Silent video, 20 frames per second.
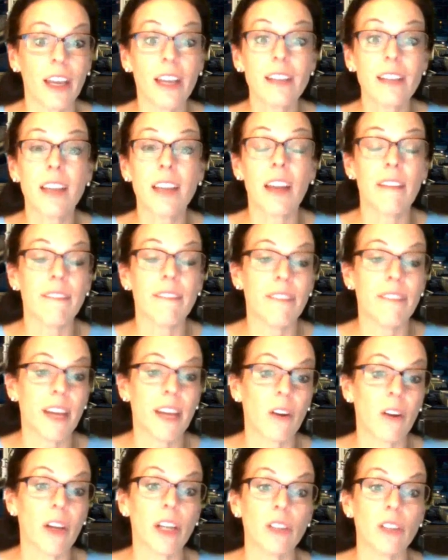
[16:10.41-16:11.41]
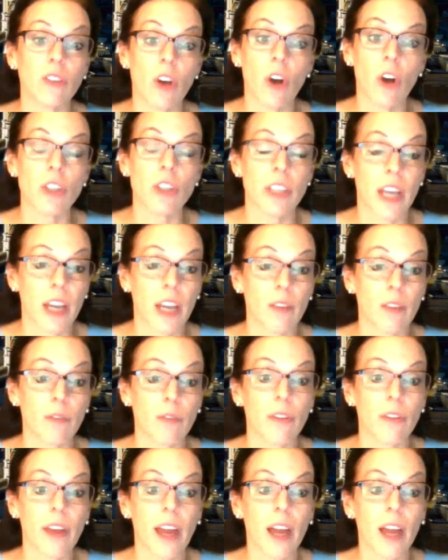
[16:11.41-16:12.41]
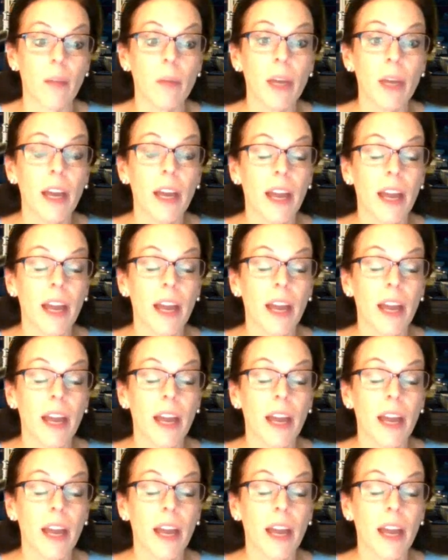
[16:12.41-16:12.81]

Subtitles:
It's a very long day for them,